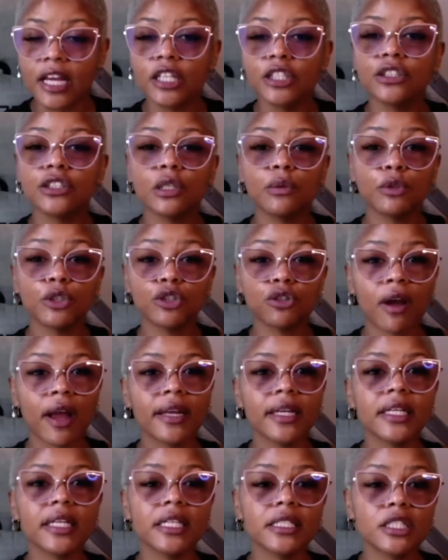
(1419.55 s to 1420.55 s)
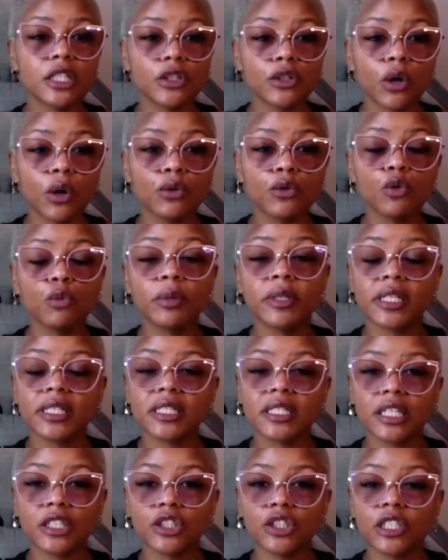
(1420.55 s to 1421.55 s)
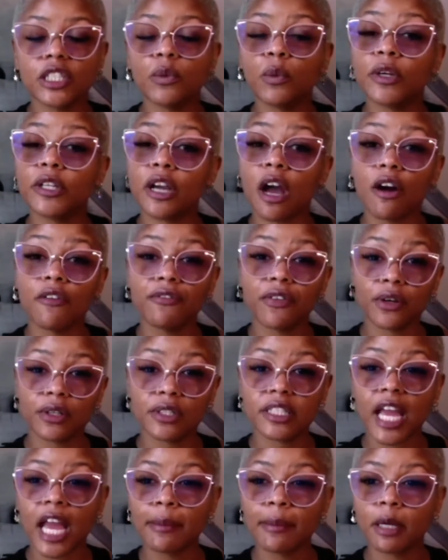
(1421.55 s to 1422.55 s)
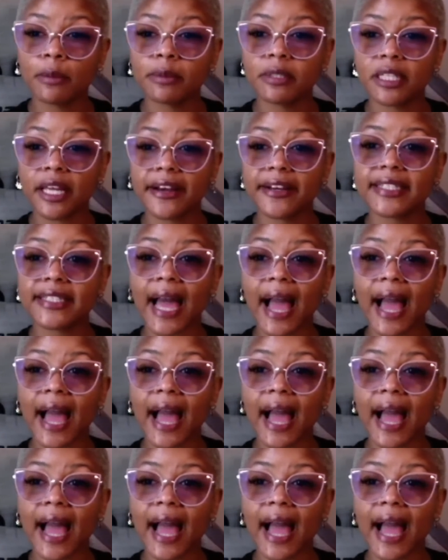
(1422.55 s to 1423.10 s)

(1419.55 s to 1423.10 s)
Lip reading: She was trying to get to know you, but essentially when y'all first came upstairs,